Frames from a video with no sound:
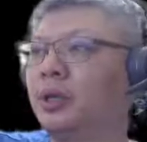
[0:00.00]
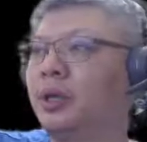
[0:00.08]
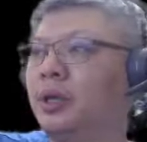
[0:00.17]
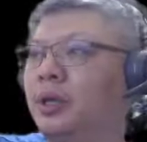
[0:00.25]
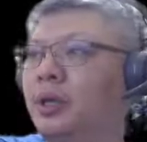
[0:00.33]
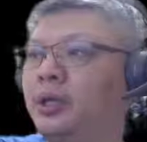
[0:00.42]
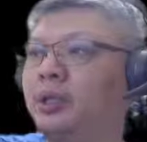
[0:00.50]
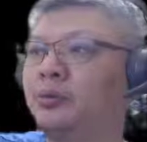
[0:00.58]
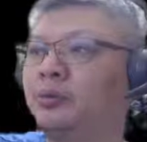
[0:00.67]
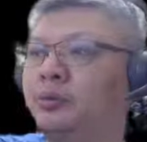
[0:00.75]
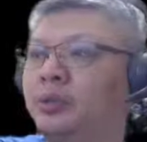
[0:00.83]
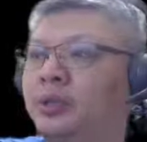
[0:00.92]
And it will
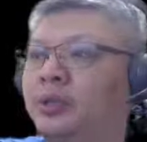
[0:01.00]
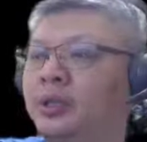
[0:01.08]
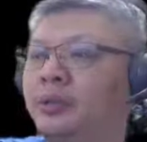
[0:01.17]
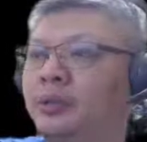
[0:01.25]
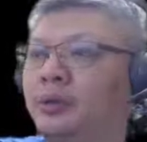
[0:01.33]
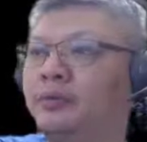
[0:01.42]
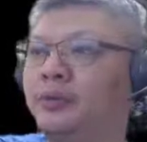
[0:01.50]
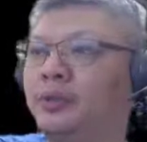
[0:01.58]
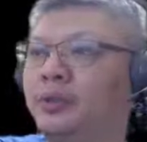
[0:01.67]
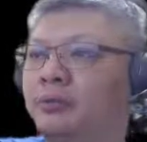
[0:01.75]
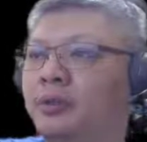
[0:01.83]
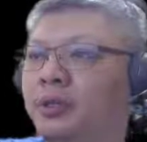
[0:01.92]
be a standoff in a
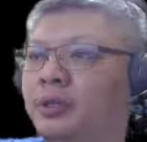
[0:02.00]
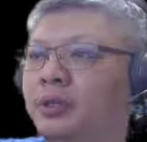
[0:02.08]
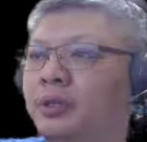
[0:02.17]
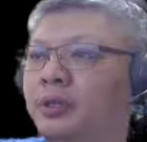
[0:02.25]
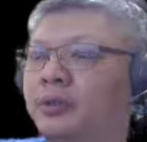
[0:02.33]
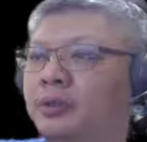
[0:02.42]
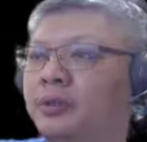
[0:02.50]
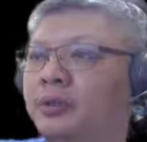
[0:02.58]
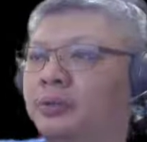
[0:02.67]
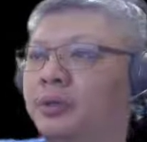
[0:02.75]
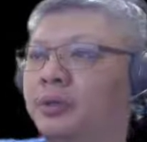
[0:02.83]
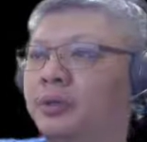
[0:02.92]
rather even
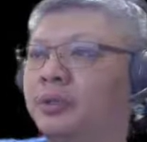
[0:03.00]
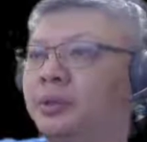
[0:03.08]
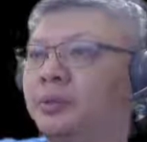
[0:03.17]
situation.